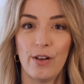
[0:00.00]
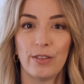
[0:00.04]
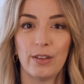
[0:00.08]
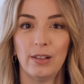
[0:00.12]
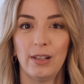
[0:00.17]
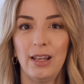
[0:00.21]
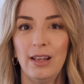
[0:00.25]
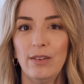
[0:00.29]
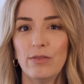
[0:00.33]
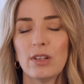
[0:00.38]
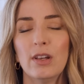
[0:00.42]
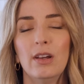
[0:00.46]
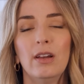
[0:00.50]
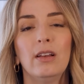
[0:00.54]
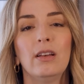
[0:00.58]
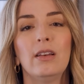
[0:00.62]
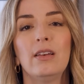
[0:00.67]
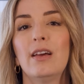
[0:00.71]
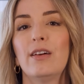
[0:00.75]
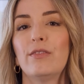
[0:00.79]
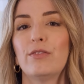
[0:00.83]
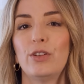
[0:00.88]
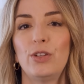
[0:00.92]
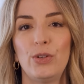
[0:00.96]
the leaves.
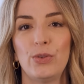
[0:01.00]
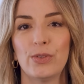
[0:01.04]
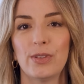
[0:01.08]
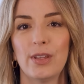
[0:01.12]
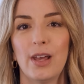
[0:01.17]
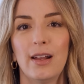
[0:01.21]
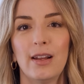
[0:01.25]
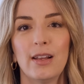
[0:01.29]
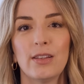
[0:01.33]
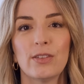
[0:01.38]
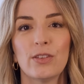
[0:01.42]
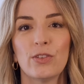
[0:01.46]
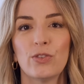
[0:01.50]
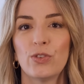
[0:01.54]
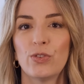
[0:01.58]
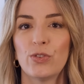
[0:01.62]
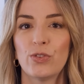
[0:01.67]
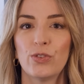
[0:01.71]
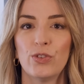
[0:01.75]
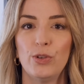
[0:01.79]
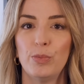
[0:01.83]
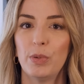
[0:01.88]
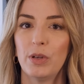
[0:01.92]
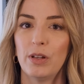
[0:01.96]
Never use that. It's such a
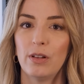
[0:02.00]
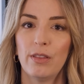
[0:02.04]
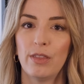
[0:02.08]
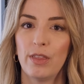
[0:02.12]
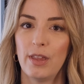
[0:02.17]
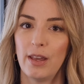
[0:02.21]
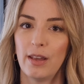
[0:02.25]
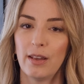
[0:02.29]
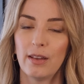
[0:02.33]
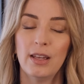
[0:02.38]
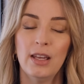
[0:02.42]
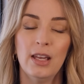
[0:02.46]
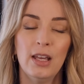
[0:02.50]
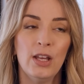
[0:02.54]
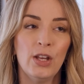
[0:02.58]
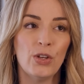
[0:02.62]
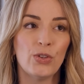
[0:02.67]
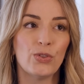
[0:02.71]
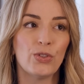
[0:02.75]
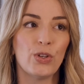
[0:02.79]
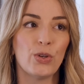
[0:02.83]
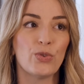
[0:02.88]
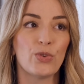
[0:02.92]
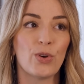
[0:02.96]
stupid thing.
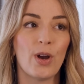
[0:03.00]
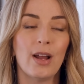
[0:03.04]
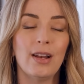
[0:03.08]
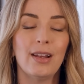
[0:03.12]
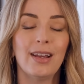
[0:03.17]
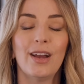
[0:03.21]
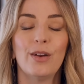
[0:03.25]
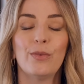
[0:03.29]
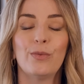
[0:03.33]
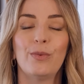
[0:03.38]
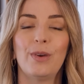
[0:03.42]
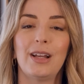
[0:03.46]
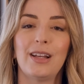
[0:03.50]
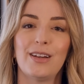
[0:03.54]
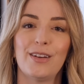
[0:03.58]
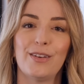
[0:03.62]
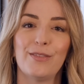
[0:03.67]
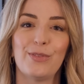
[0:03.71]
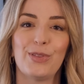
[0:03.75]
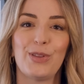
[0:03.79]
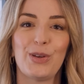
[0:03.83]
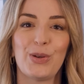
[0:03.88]
So try to get rid of